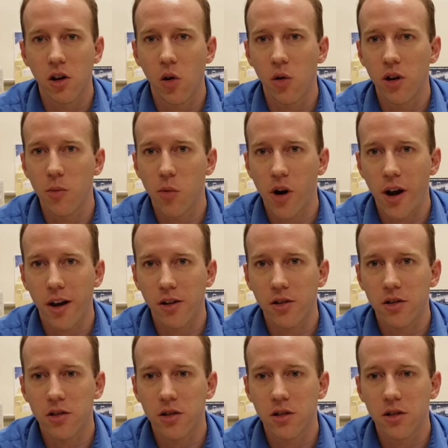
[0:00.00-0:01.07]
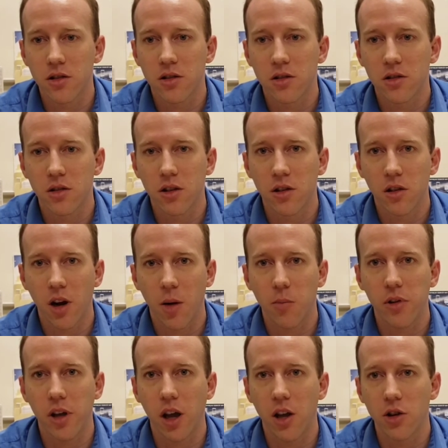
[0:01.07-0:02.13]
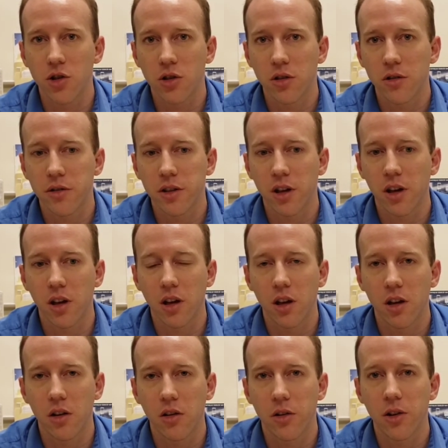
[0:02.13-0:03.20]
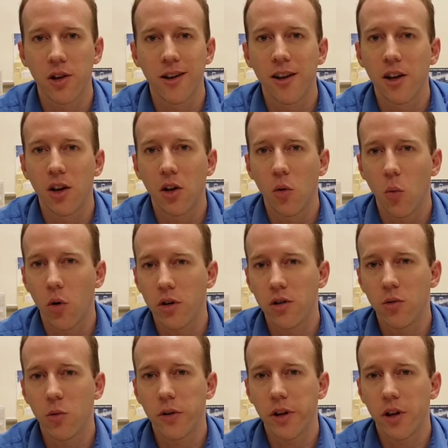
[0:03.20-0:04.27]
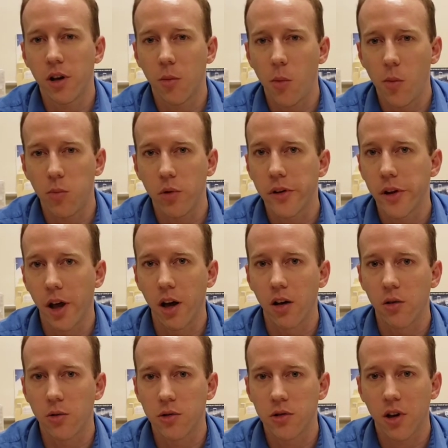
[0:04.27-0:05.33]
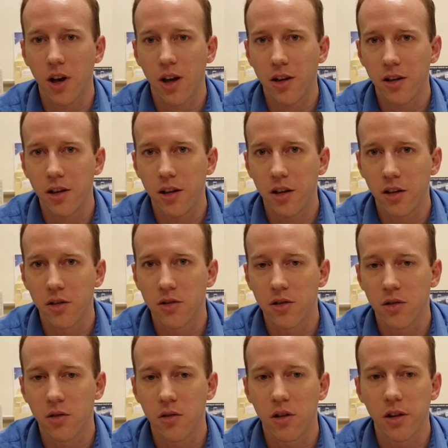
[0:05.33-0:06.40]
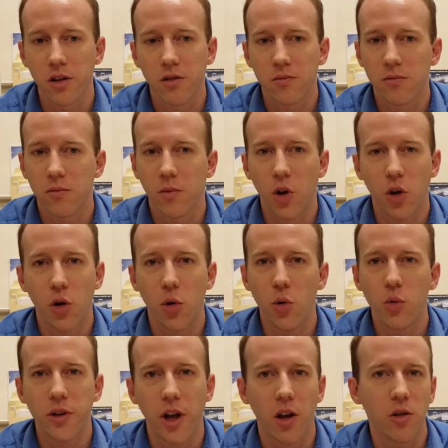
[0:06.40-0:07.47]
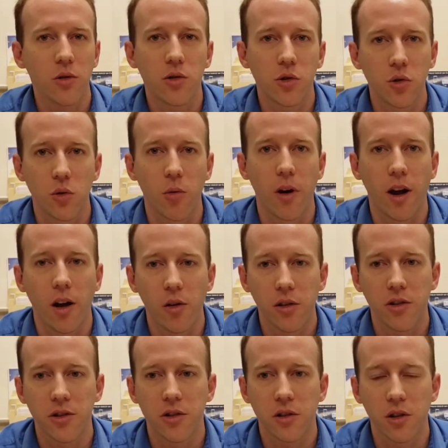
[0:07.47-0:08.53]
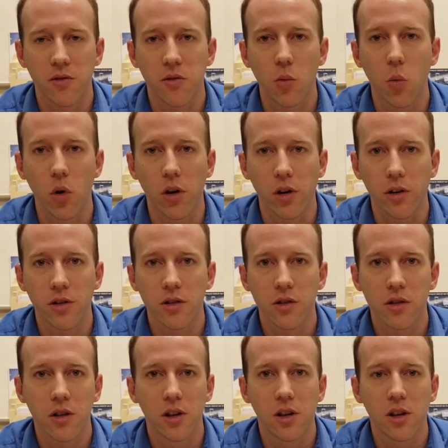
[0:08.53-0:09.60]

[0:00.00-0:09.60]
coding practices, secure applications, and where do you really come up with those ideas and who tells you how this stuff works?